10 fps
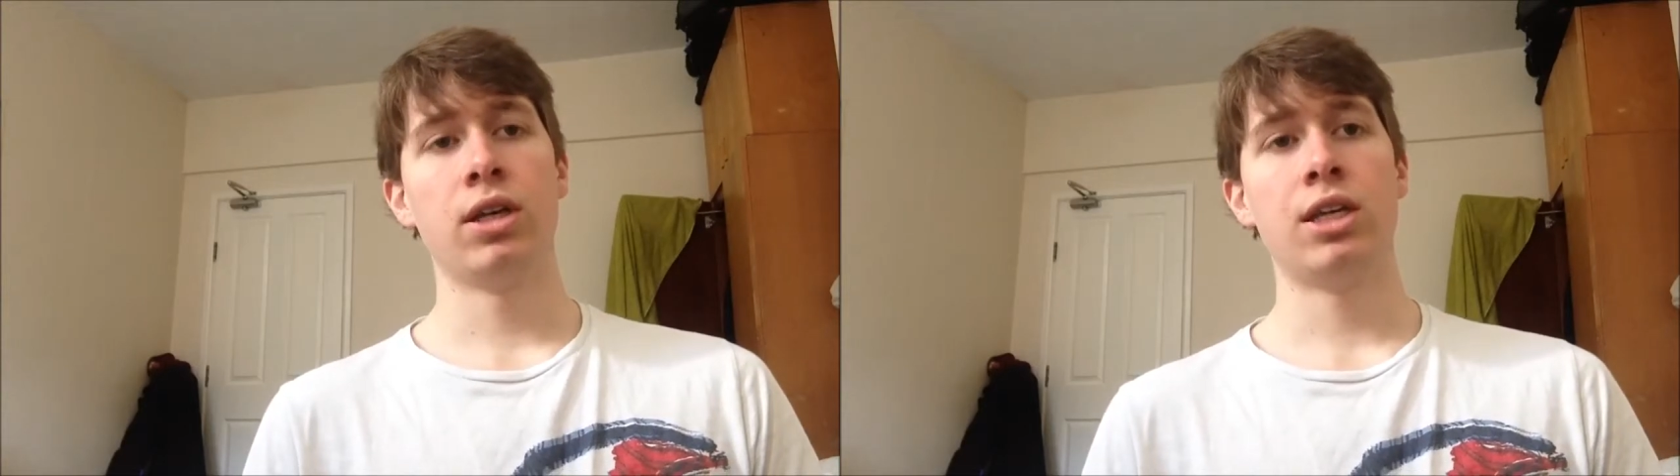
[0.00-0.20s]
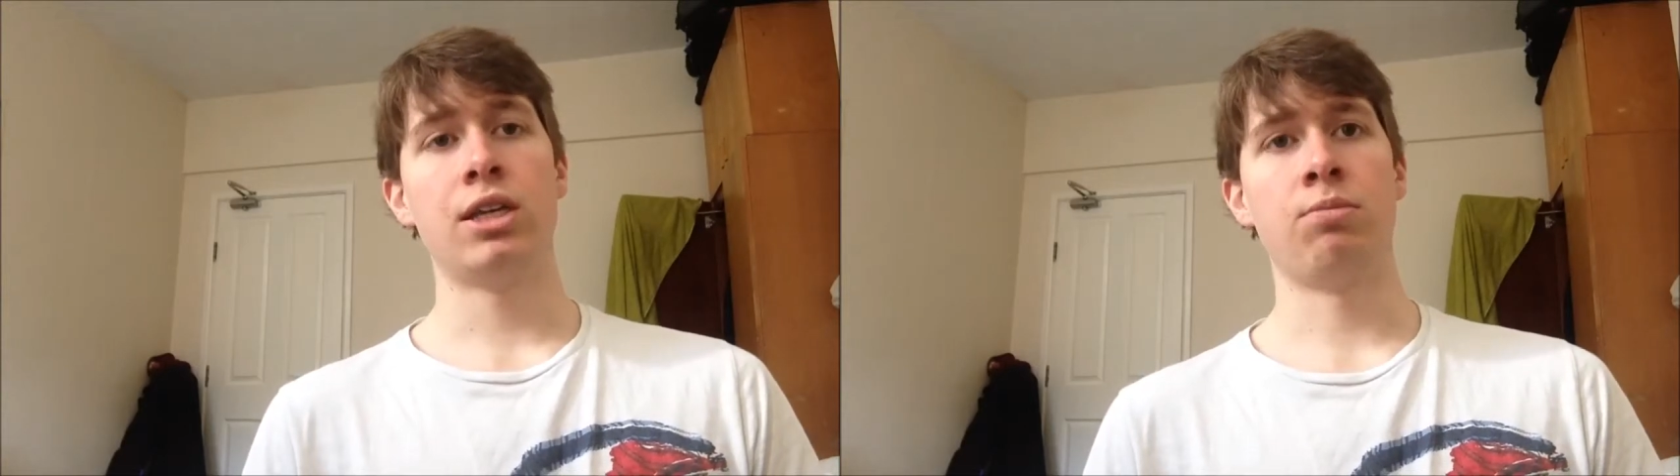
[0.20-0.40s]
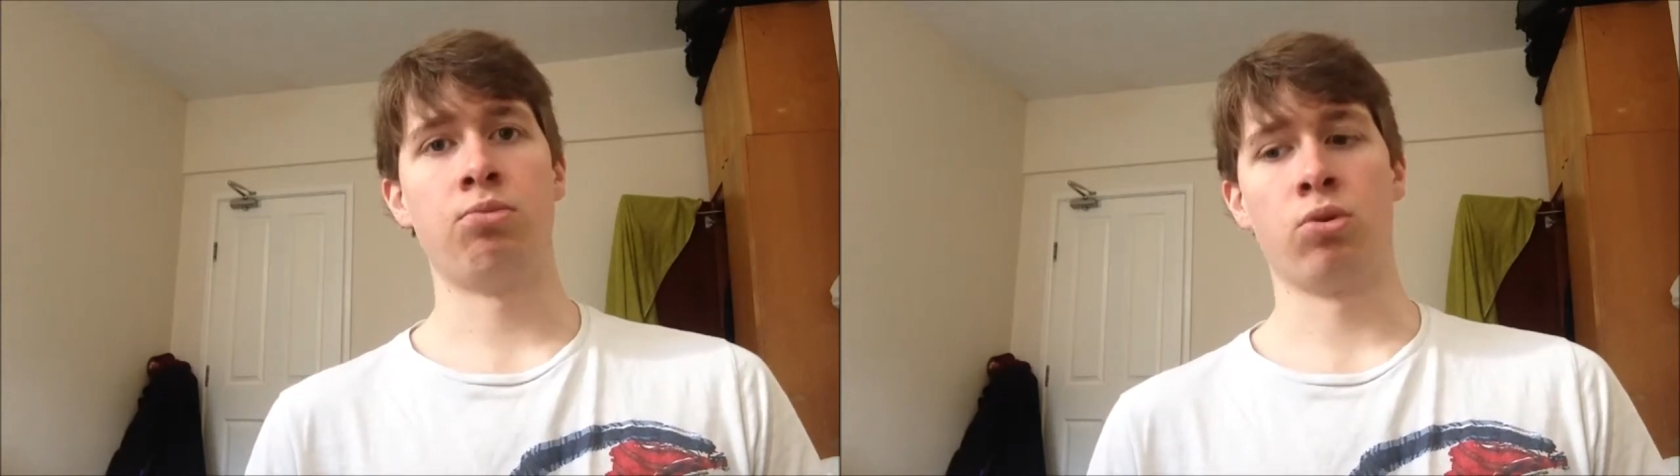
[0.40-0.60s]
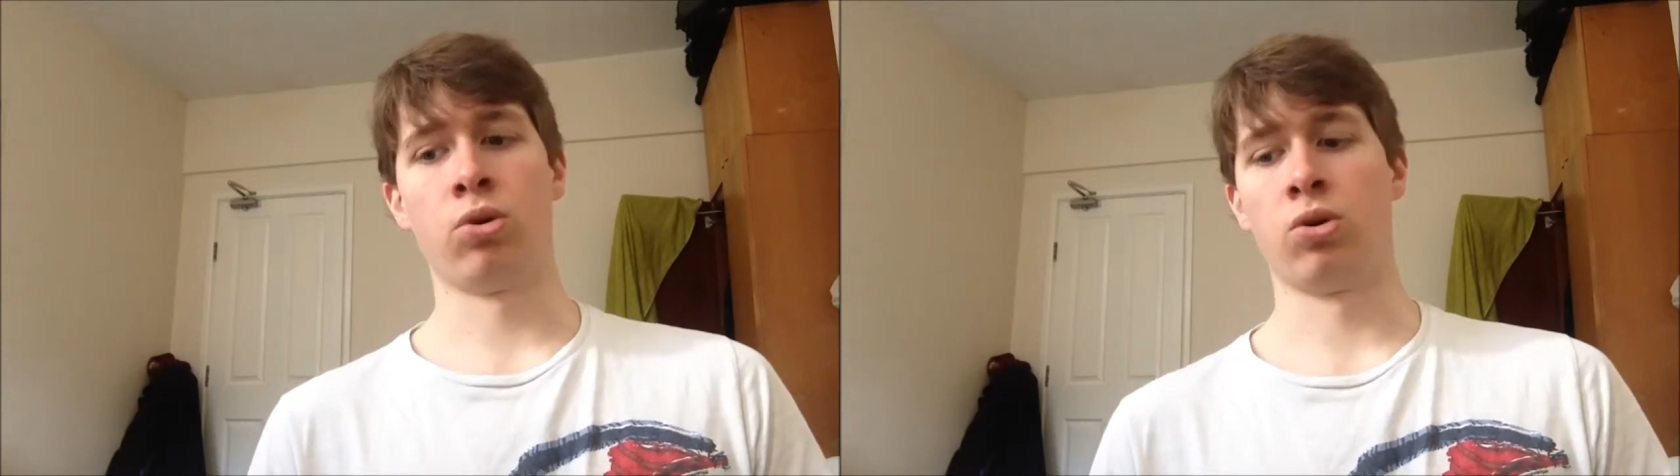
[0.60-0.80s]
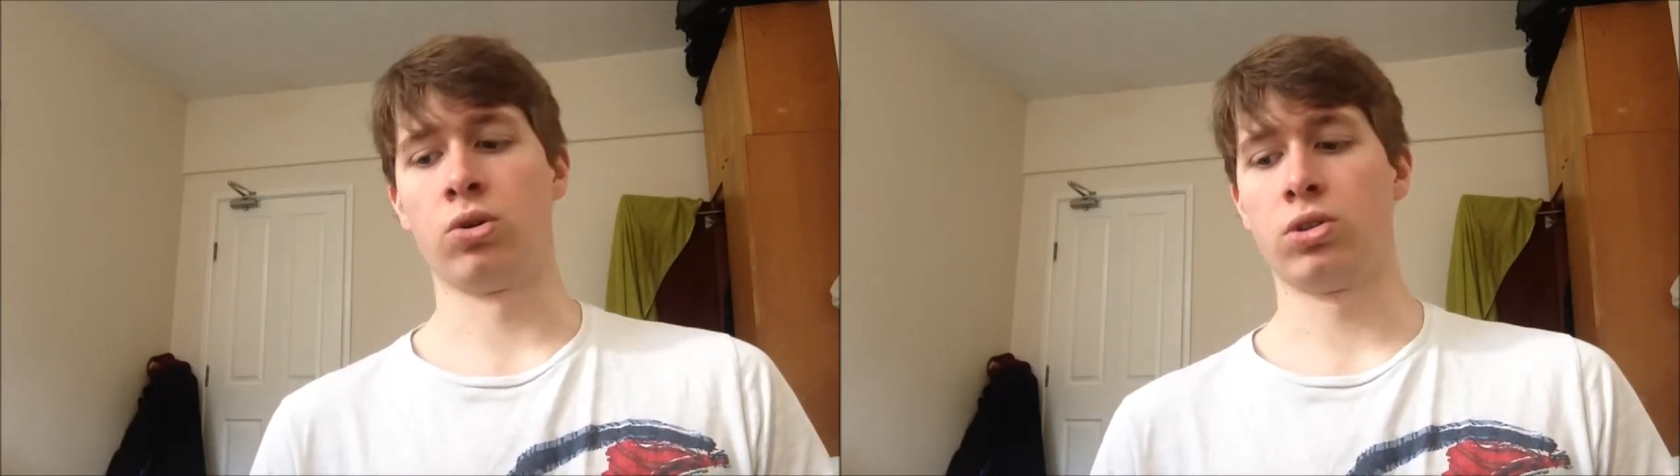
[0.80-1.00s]
He
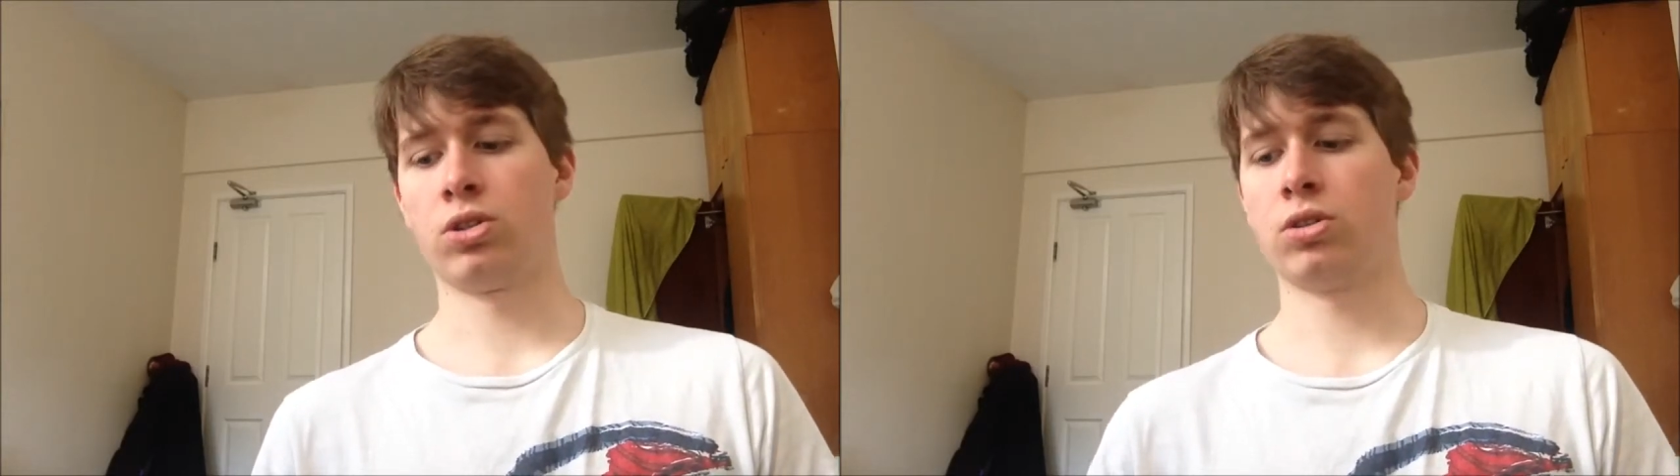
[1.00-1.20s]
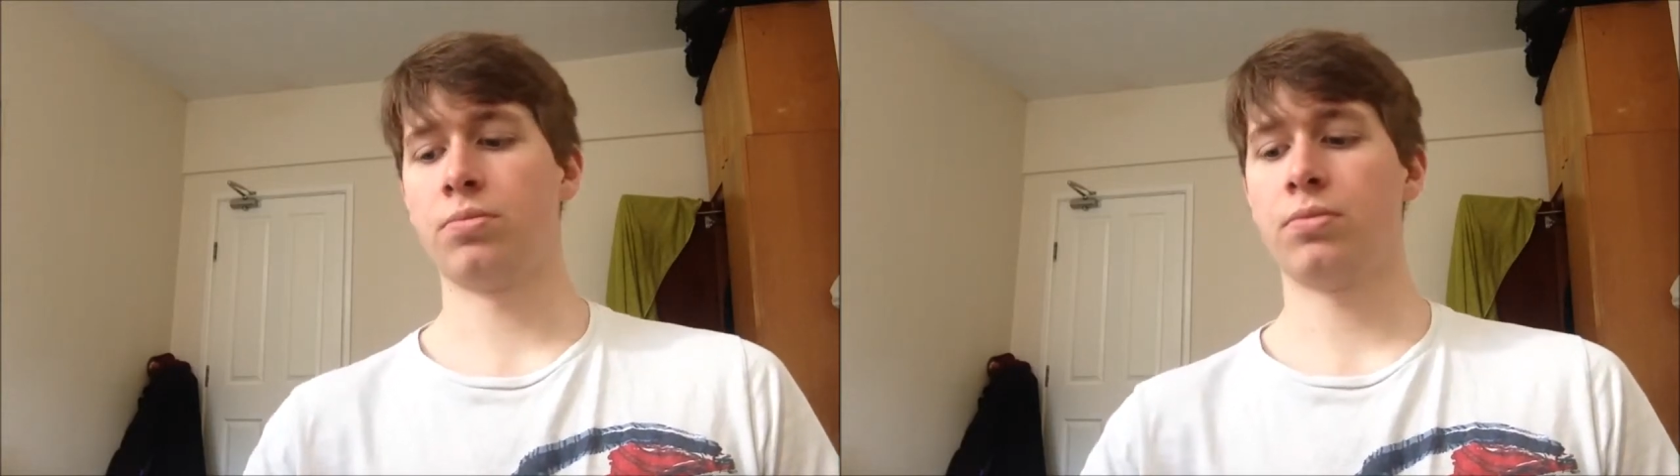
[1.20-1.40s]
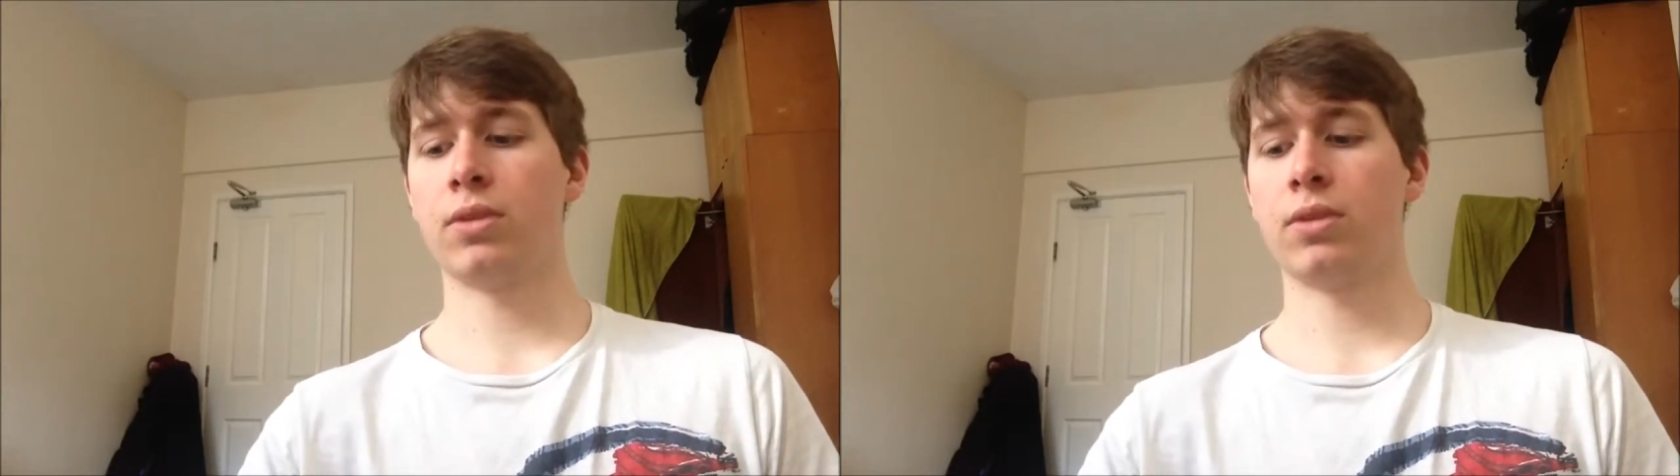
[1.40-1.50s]
brought